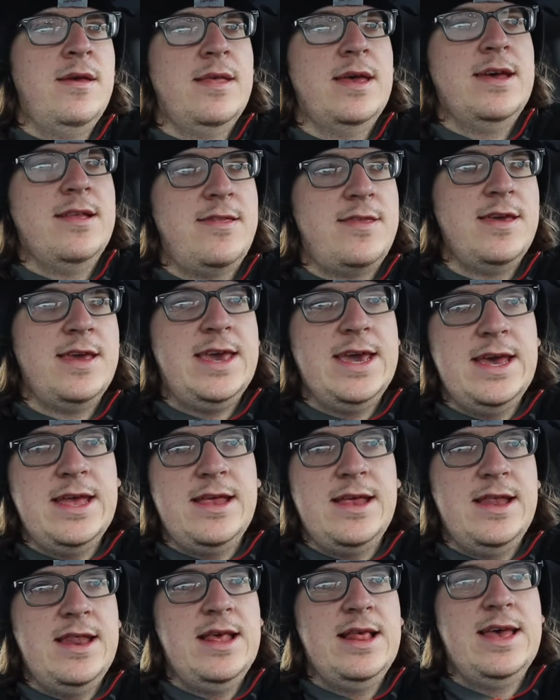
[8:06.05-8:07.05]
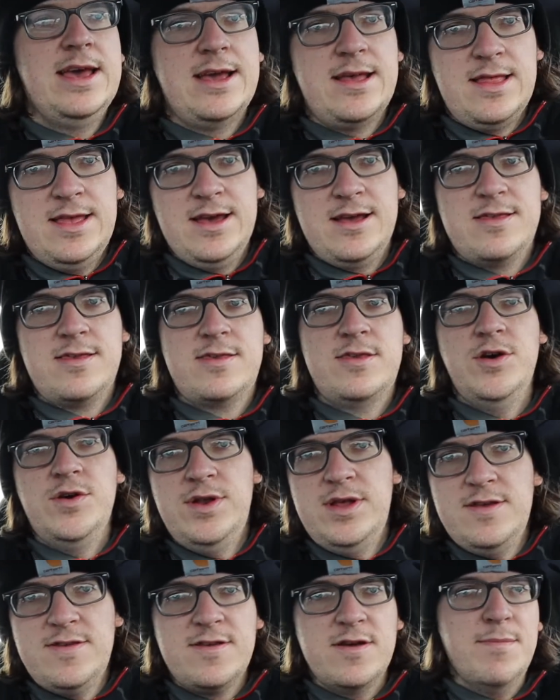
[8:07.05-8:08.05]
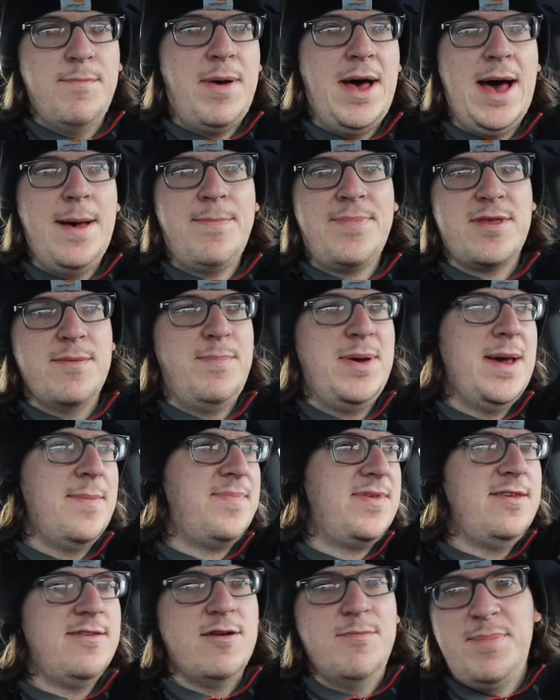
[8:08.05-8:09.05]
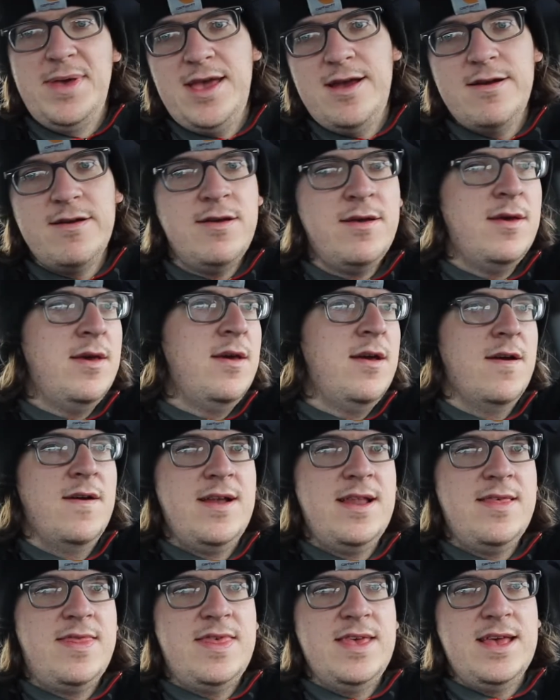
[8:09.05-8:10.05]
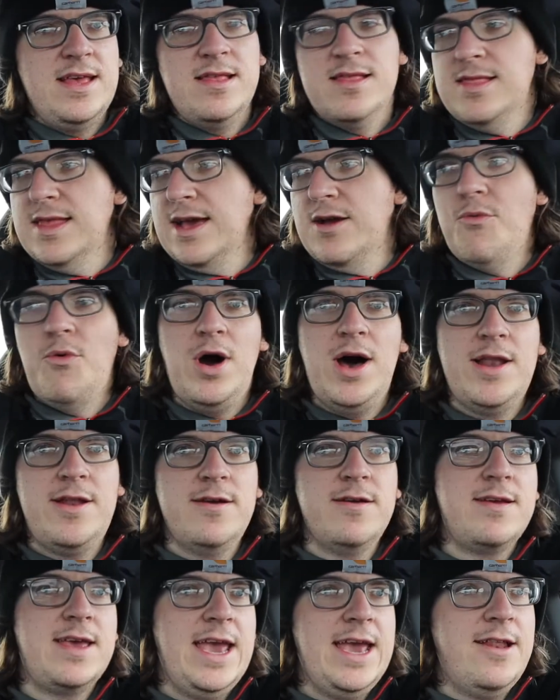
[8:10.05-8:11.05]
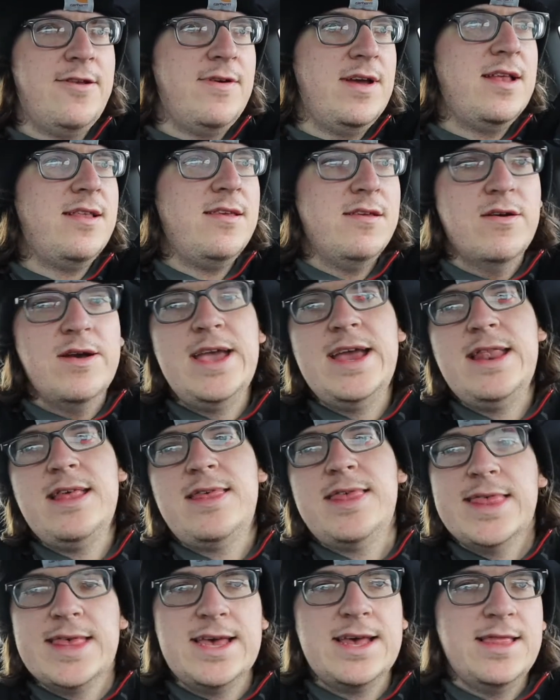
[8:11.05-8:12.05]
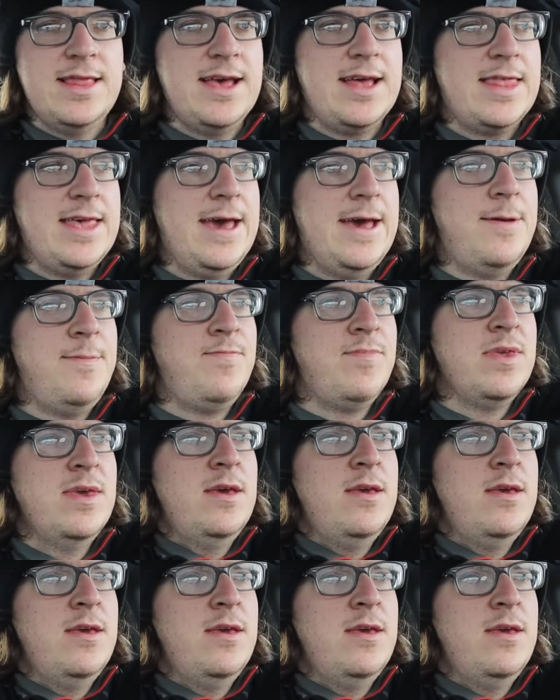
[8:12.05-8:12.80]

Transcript: uh, to get any like like sodas or pops or Pepsis or beer or anything like water, Gatorade, you know, anything like that,